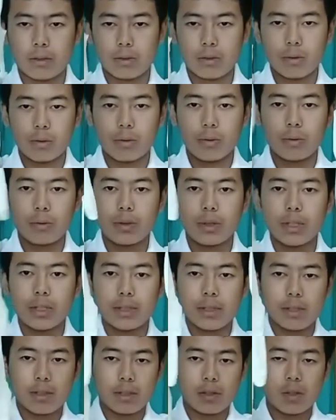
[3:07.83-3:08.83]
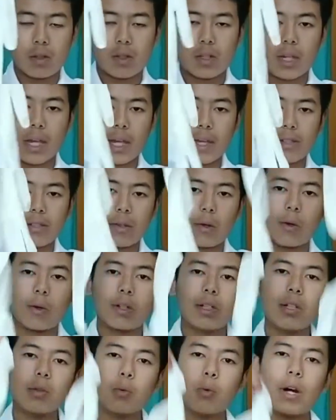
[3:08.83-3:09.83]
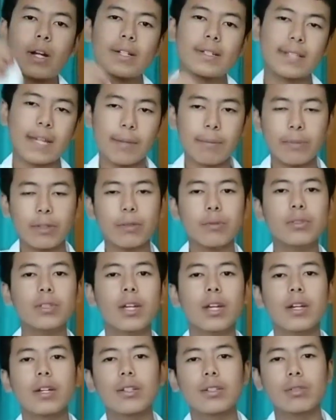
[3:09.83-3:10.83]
So this has only one time use,